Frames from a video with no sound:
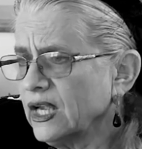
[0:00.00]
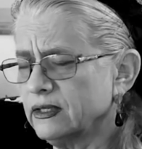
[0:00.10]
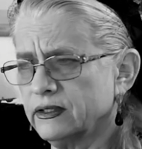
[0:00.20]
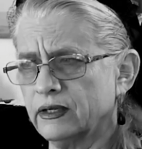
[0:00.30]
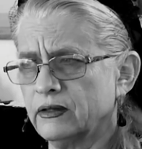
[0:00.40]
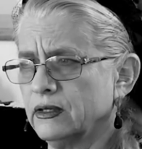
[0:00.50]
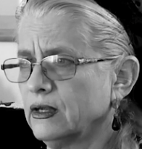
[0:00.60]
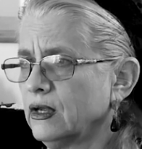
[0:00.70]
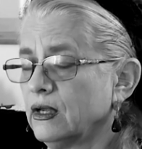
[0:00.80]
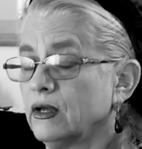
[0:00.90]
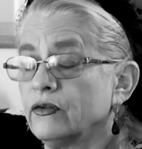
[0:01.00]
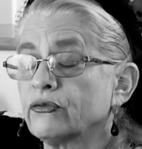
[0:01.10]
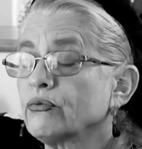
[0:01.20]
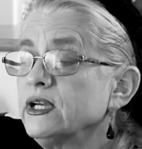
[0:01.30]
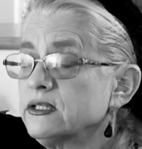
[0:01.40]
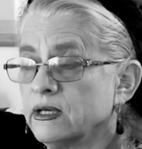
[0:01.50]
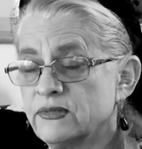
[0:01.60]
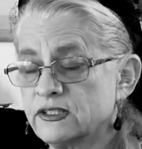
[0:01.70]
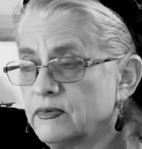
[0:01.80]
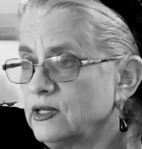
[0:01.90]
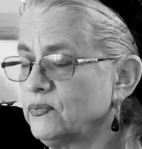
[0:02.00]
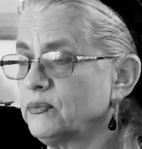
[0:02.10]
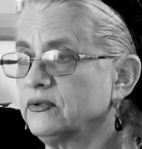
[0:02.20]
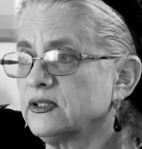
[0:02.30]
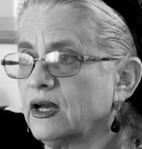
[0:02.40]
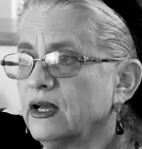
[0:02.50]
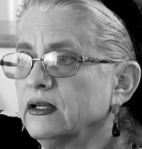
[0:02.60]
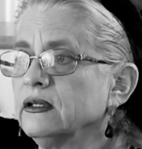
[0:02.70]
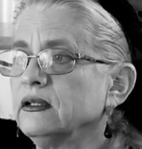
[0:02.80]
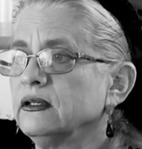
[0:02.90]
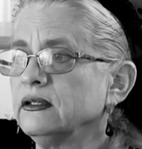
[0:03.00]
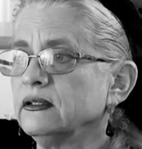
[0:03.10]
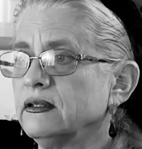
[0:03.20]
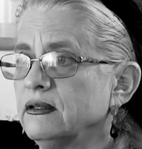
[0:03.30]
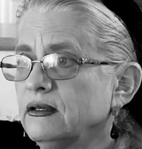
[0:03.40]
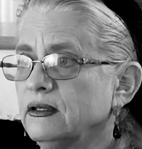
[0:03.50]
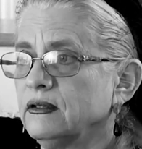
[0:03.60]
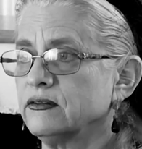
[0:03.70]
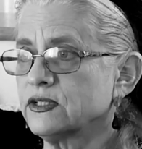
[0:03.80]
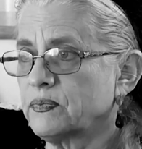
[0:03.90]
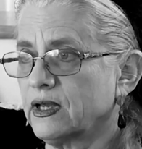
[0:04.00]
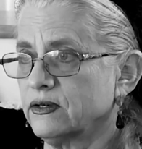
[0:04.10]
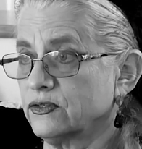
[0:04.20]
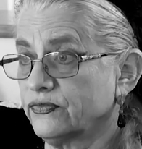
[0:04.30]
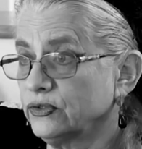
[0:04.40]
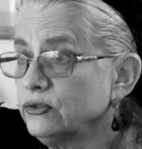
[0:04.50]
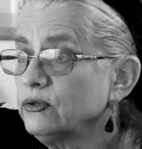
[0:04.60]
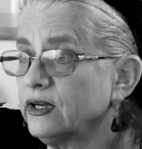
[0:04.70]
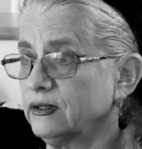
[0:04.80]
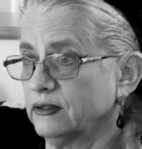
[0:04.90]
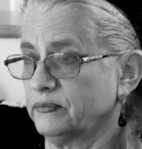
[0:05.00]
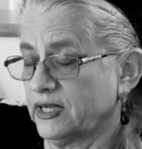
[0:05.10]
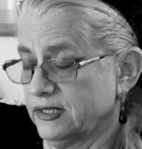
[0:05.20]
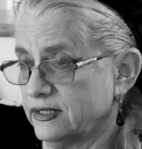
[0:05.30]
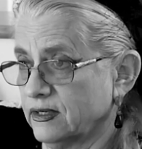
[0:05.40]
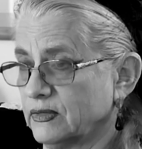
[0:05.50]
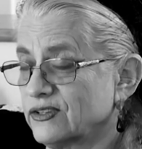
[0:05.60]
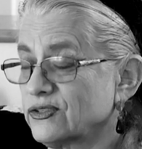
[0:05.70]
And then 3 times as many people died in the Spanish flu pandemic.